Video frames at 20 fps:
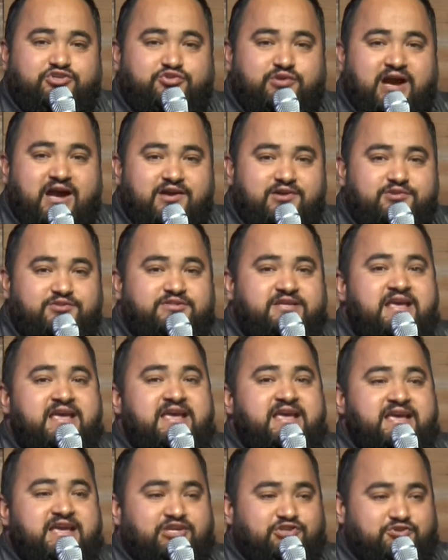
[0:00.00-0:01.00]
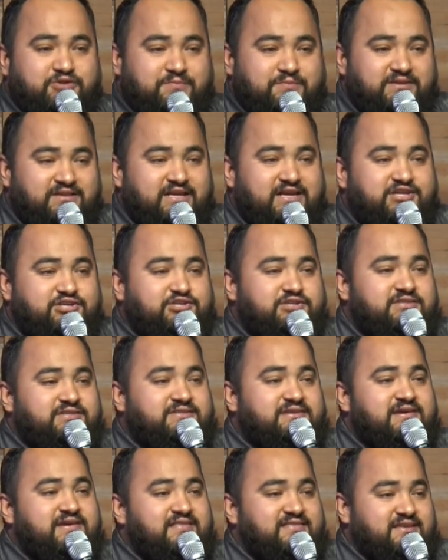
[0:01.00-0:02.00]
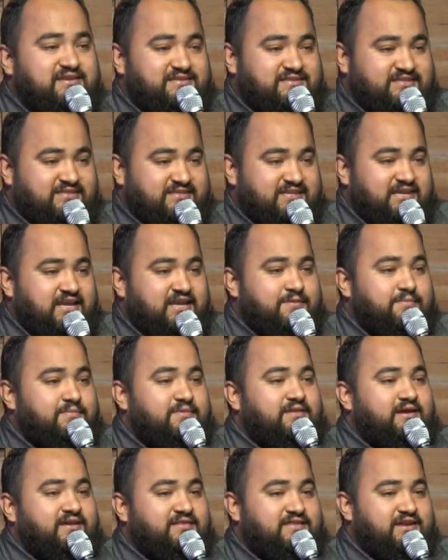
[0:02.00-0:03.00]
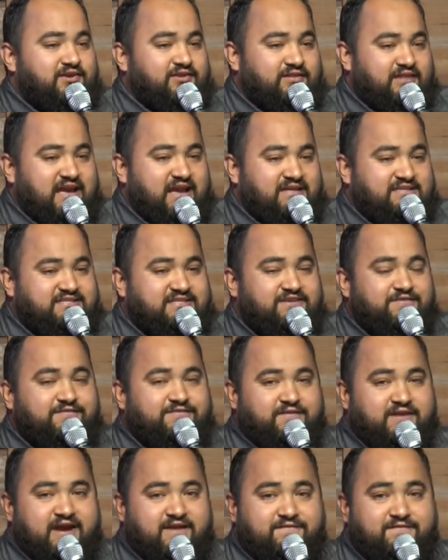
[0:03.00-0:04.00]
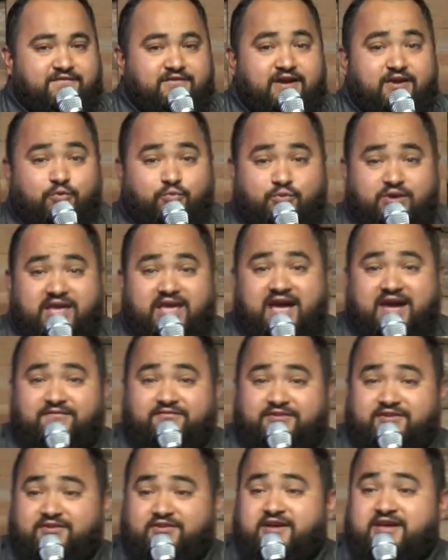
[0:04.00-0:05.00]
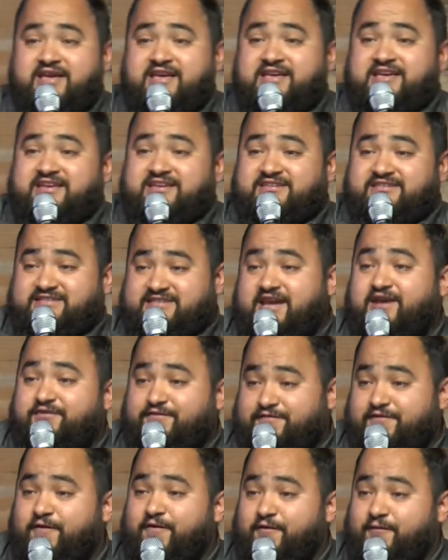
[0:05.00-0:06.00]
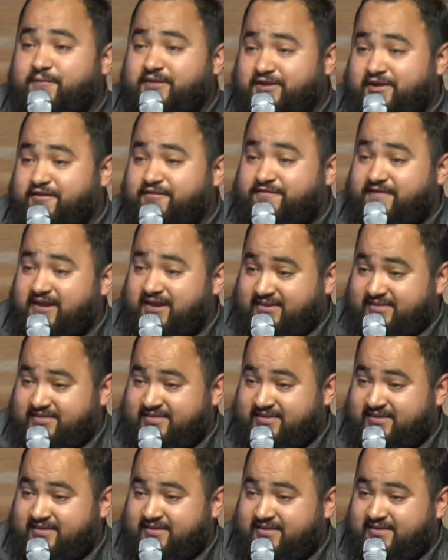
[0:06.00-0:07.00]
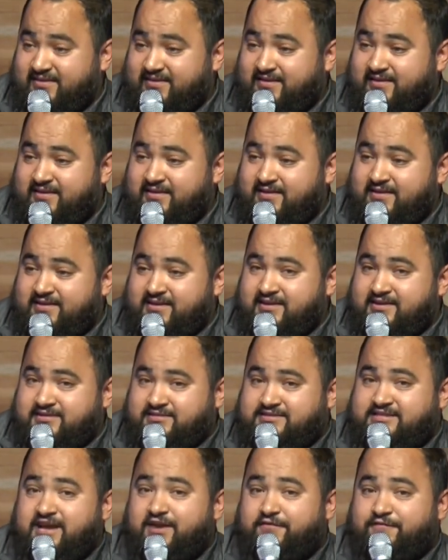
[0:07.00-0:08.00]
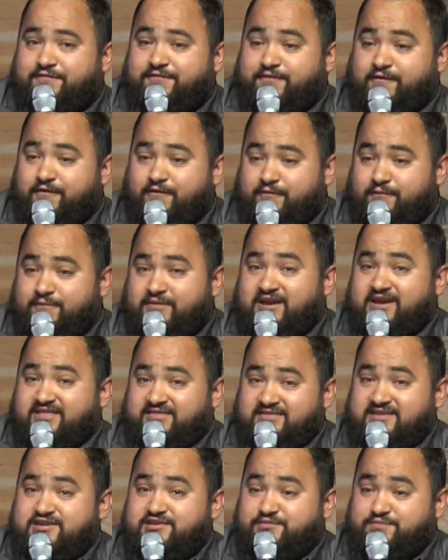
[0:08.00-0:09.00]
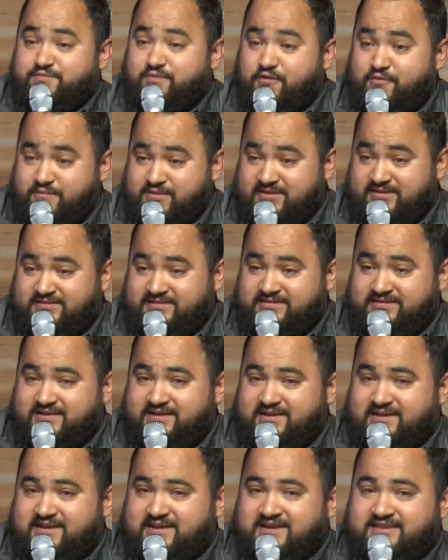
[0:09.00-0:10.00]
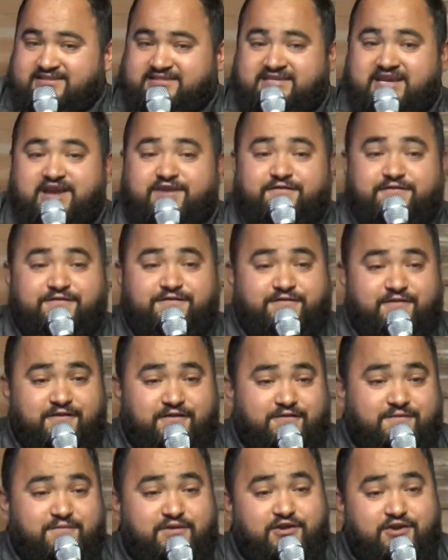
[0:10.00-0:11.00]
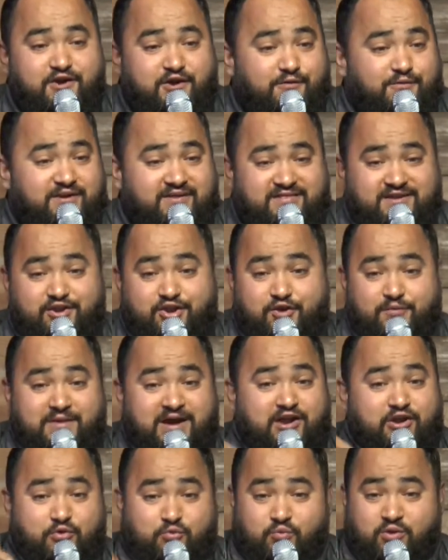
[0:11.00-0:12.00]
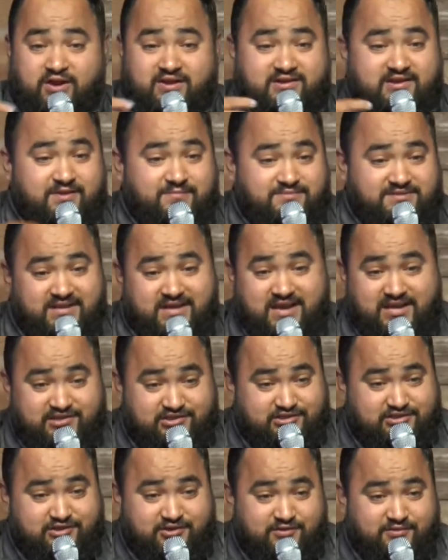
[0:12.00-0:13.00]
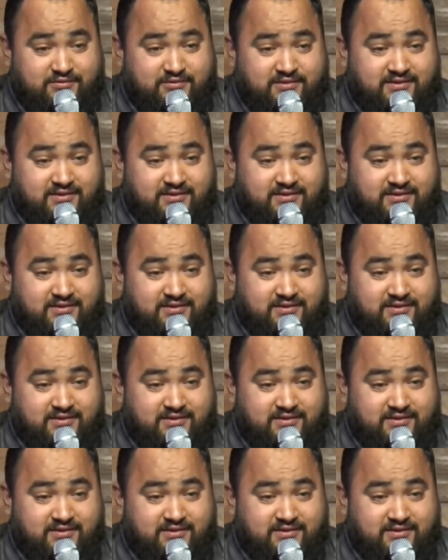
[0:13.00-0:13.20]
trials and tribulations that seem like they are lasting forever, and we have to stand firm in our faith. Stand firm in these moments. Stand firm in knowing that no matter what comes against you,